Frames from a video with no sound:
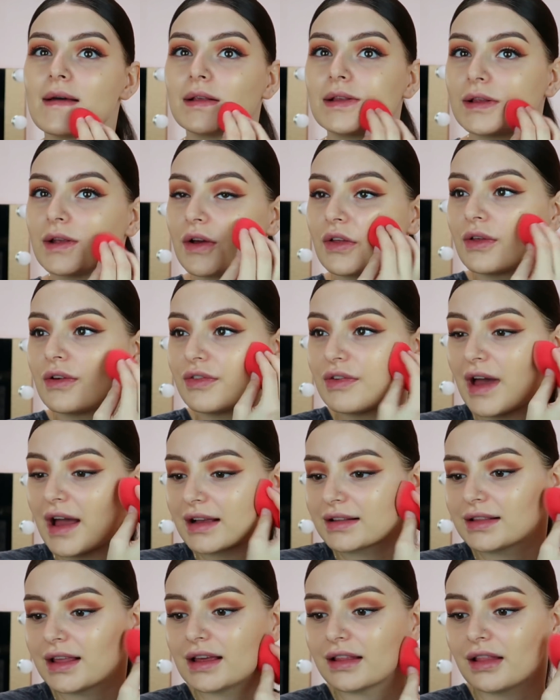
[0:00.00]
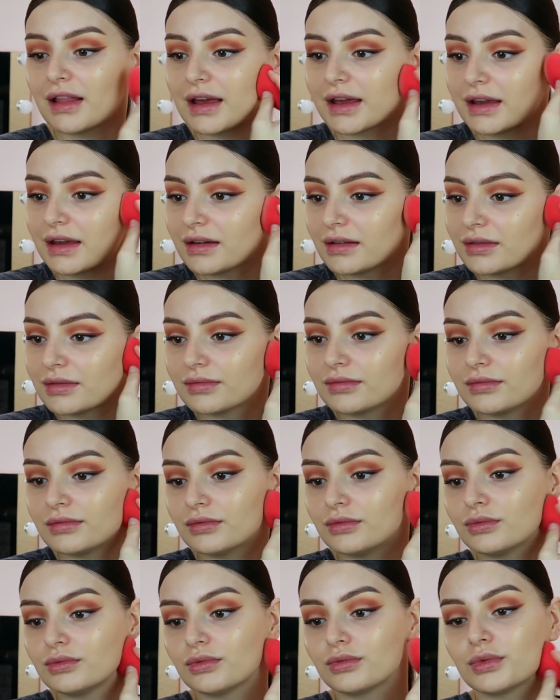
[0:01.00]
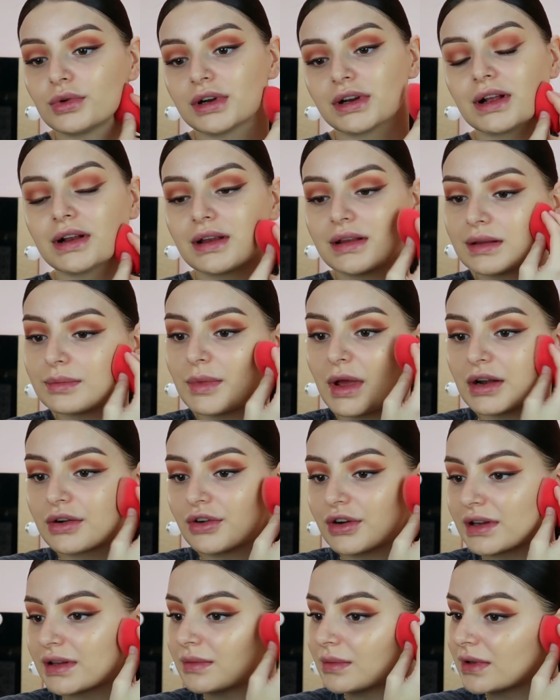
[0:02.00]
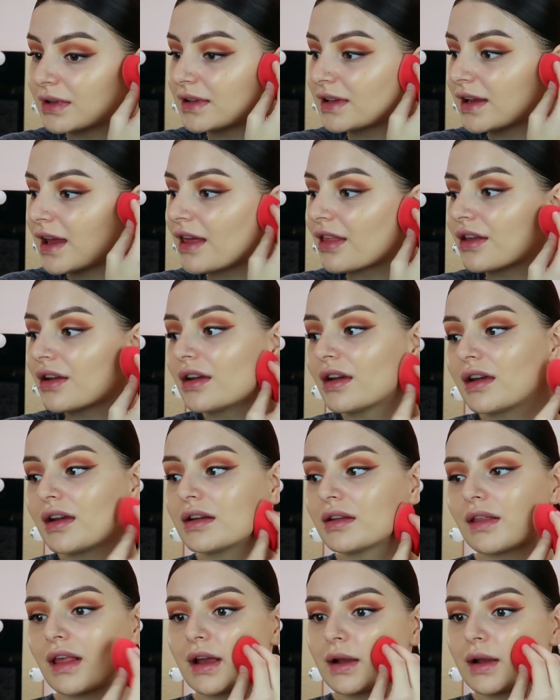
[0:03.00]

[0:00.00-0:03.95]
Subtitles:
So the fact that like we're gonna spend Christmas together and